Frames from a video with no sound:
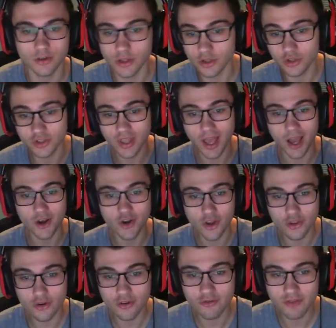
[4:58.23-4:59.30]
Look at that,
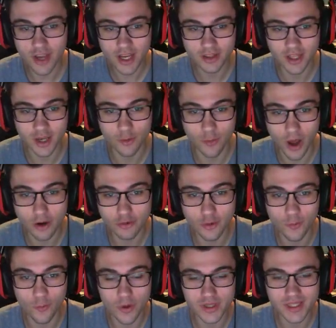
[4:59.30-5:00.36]
another evade. Like I don't
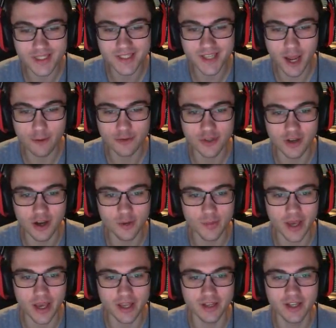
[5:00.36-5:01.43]
know what this guy was on,
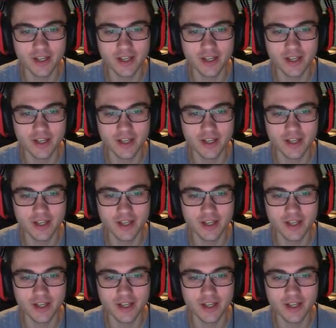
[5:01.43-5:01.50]
man.